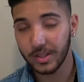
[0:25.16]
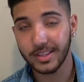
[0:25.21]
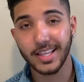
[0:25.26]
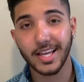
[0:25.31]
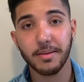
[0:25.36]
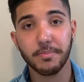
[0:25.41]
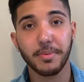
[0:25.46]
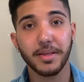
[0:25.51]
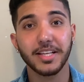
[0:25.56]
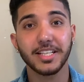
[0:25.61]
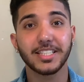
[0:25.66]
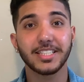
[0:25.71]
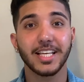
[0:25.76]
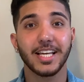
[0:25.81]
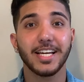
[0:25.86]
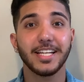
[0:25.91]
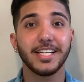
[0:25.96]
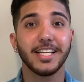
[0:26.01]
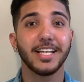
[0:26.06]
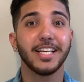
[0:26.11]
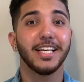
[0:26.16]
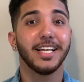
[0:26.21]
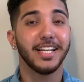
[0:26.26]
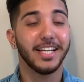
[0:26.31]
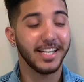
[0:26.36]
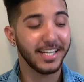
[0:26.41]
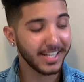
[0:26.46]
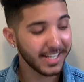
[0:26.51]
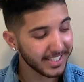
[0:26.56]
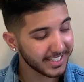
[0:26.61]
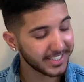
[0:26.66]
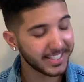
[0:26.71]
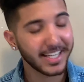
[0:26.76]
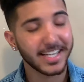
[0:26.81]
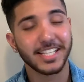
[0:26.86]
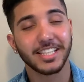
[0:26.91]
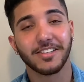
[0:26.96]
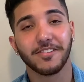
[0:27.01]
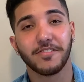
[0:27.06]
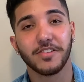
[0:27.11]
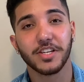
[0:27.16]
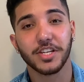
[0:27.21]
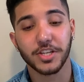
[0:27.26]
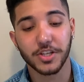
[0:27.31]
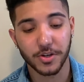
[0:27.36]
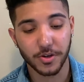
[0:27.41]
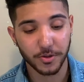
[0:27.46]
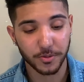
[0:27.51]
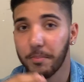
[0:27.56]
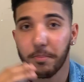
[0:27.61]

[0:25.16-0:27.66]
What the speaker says: that being said, let's get into the video.